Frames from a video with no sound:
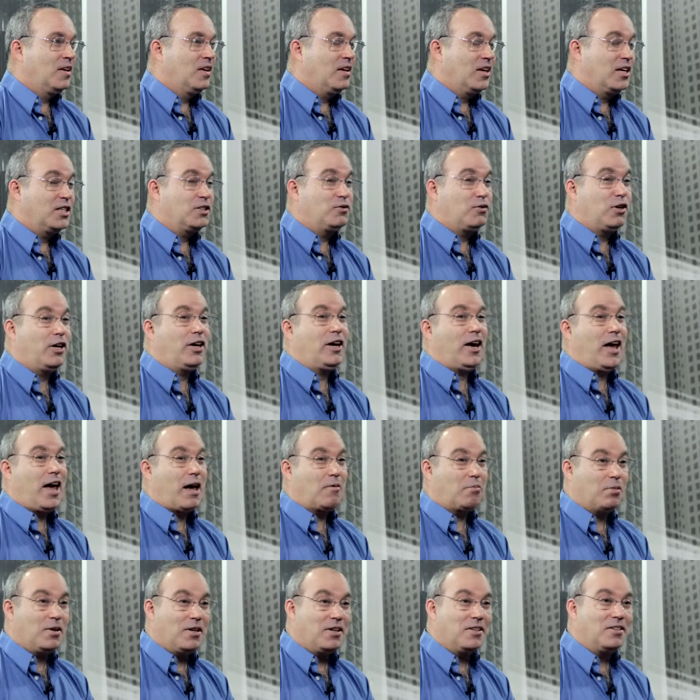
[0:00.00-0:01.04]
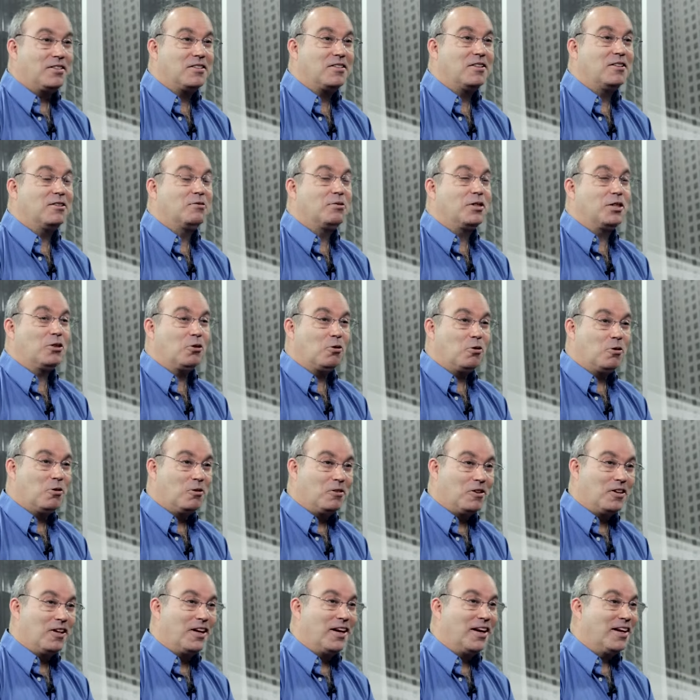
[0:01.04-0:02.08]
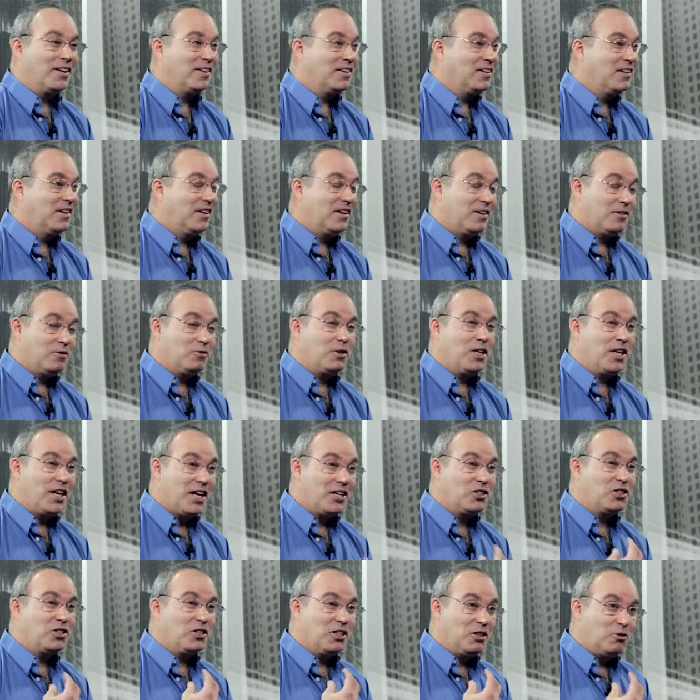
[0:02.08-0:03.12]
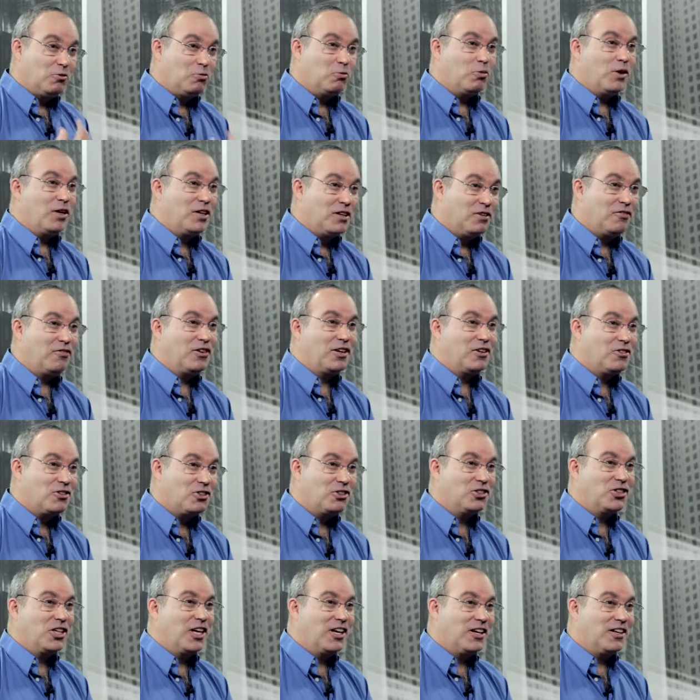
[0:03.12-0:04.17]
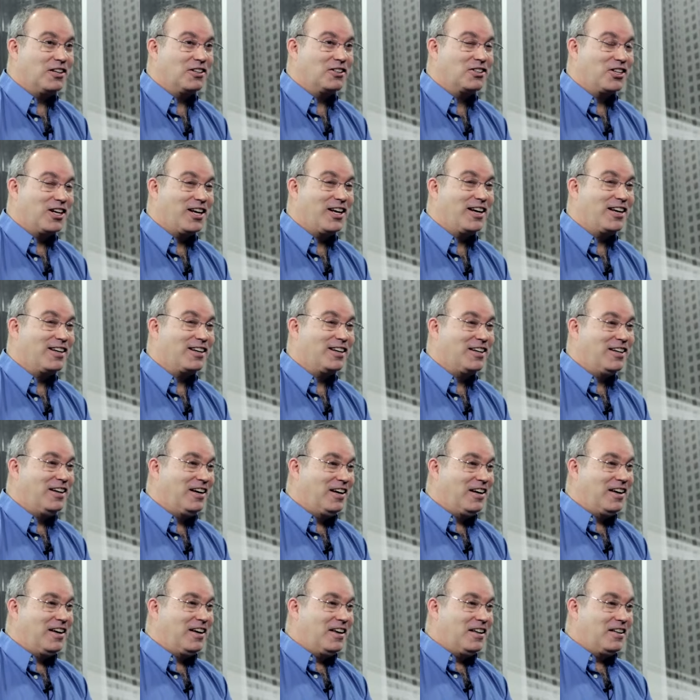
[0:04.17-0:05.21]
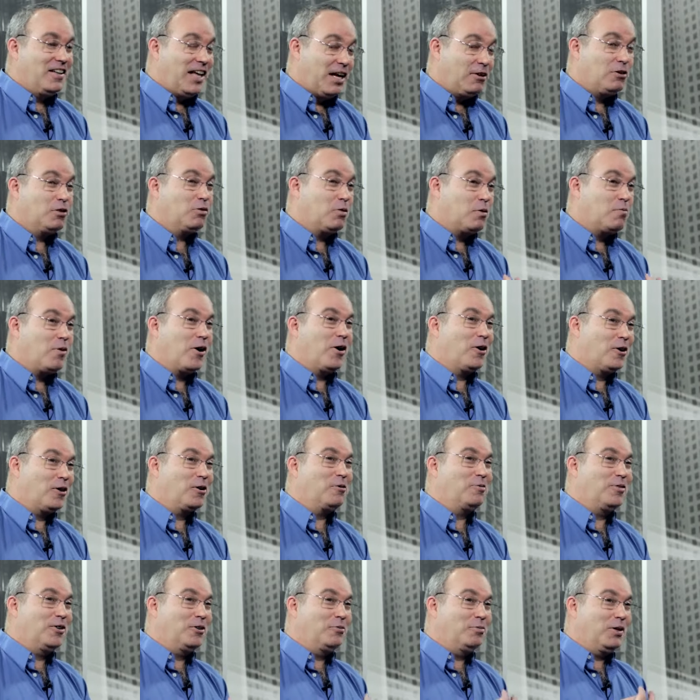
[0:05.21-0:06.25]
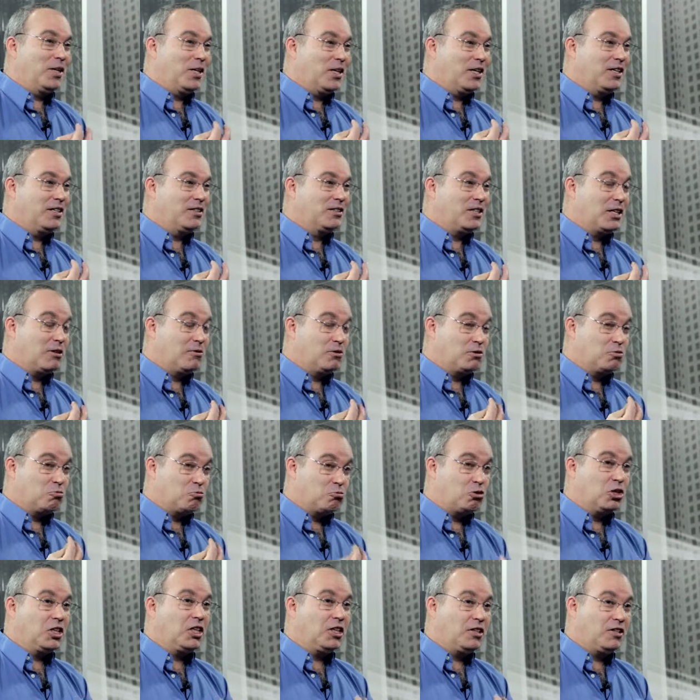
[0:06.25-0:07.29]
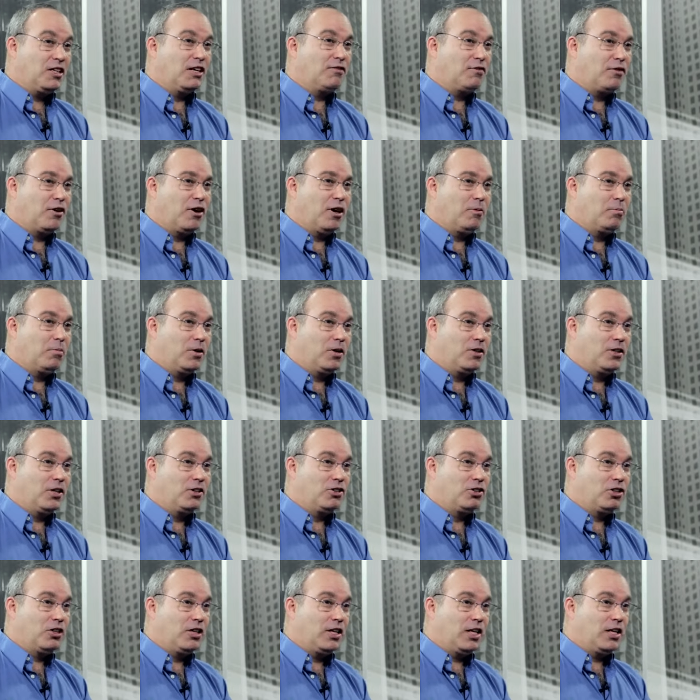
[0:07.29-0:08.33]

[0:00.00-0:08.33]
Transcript: I was very happy to be told that we had actually won the Venture Challenge, and that was remarkable because there was really tough competition.